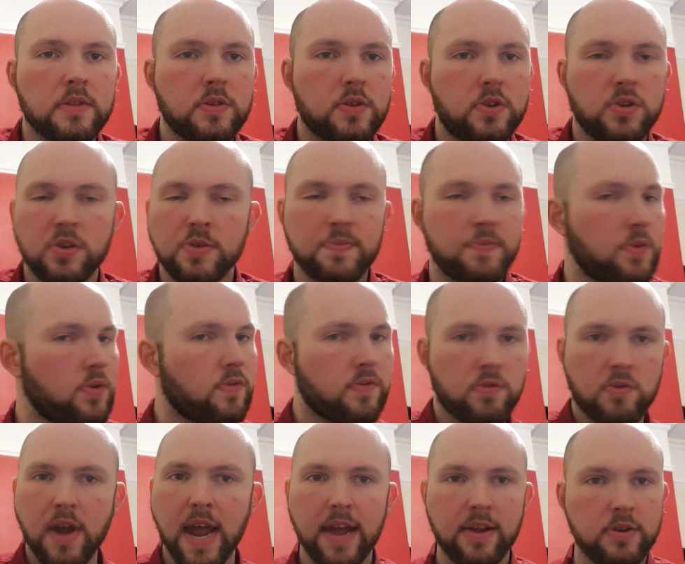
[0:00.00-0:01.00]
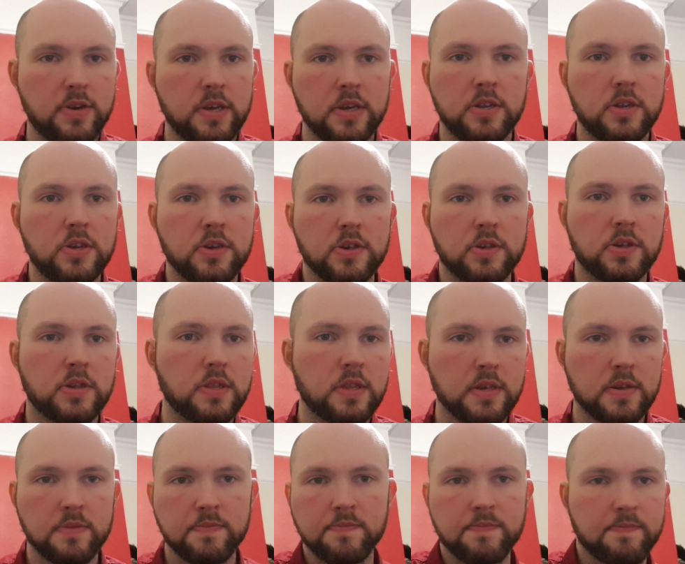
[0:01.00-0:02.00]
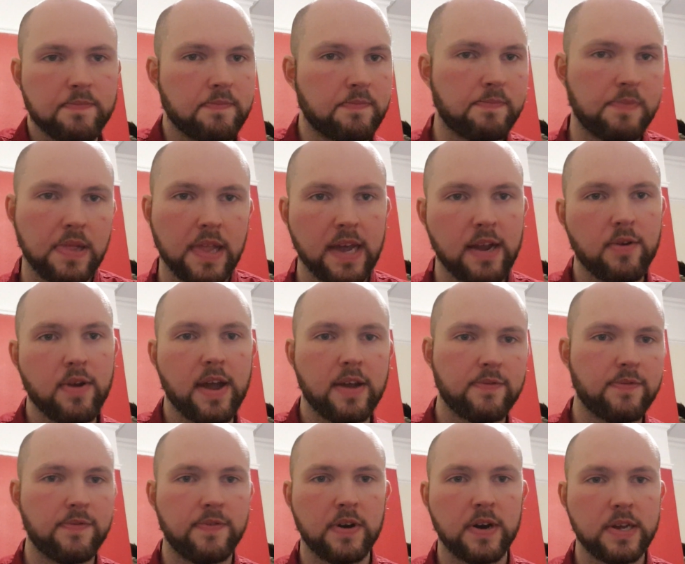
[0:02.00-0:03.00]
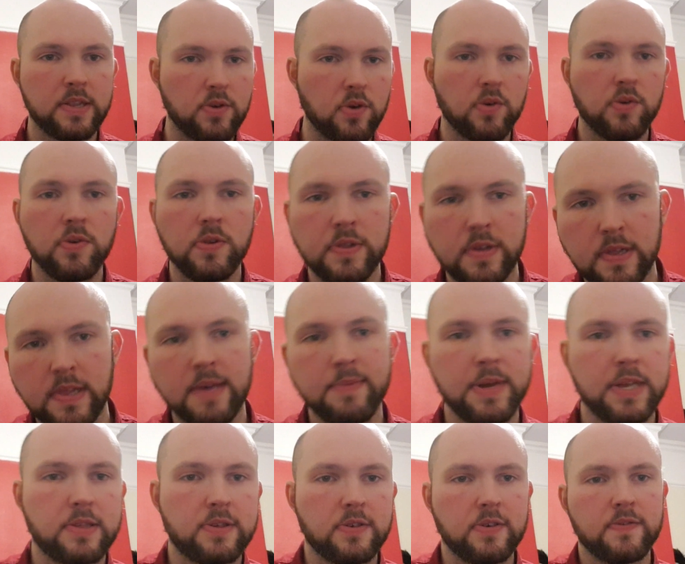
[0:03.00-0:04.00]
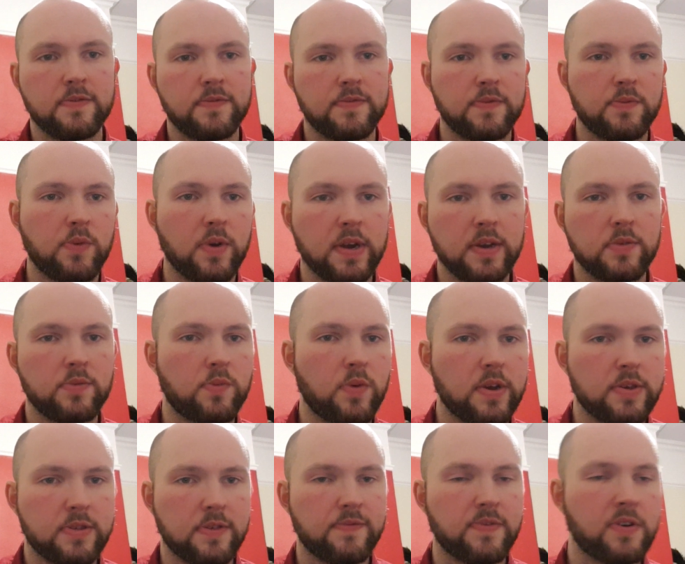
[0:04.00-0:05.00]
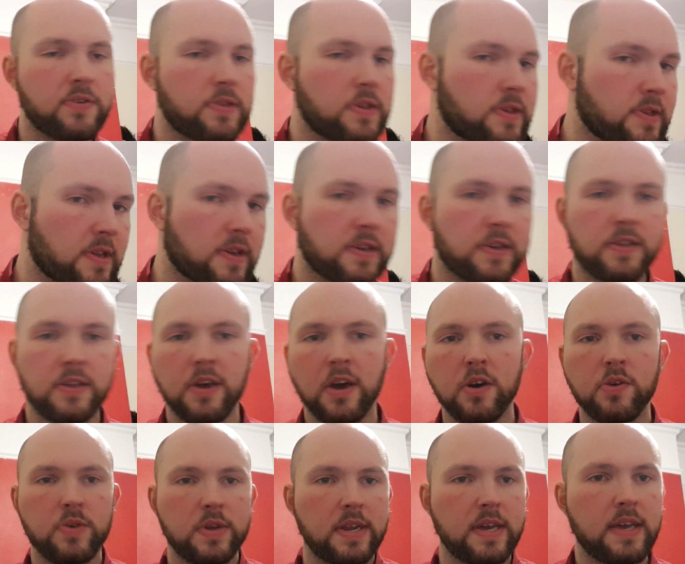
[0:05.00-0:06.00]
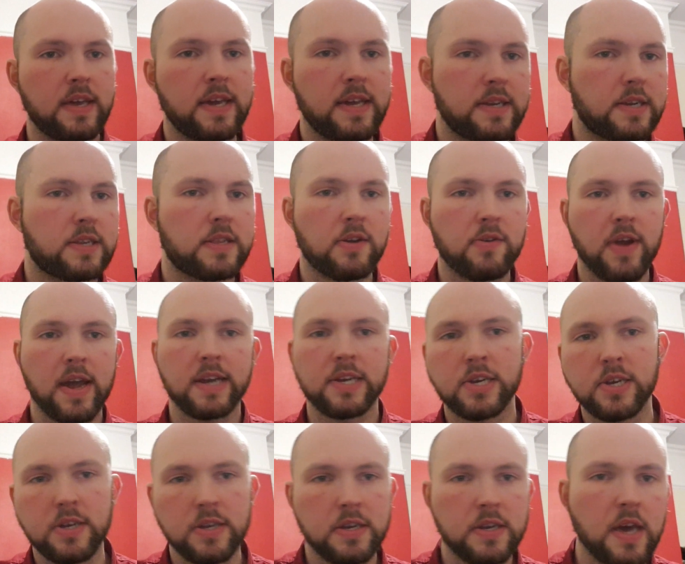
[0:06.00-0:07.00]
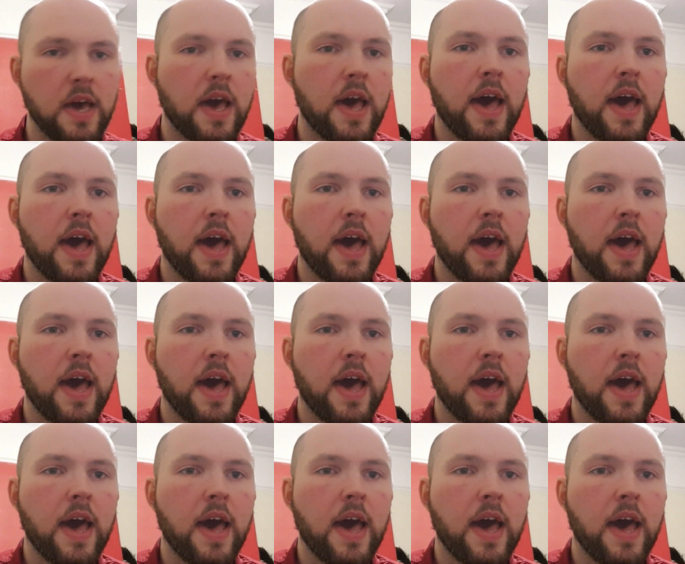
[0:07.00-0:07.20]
just move around, just play around, find all the limits of where's the furthest I can go in each direction.